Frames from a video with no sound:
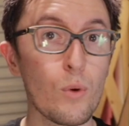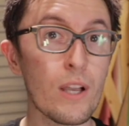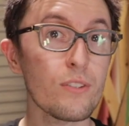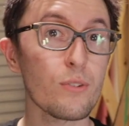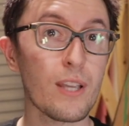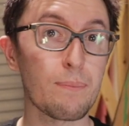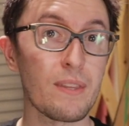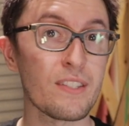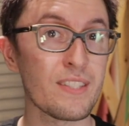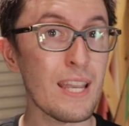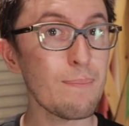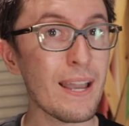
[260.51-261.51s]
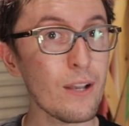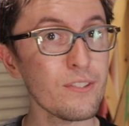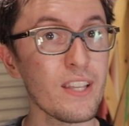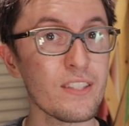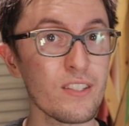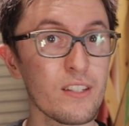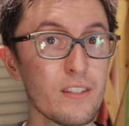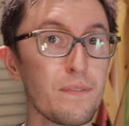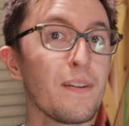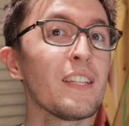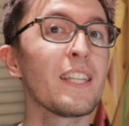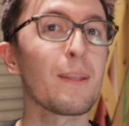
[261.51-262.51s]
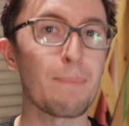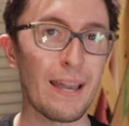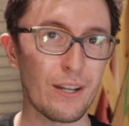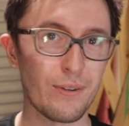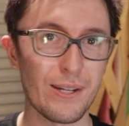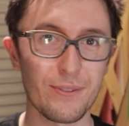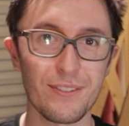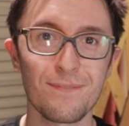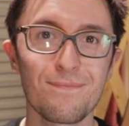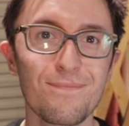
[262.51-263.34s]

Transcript: We also kept the same house lights on to fill in the background.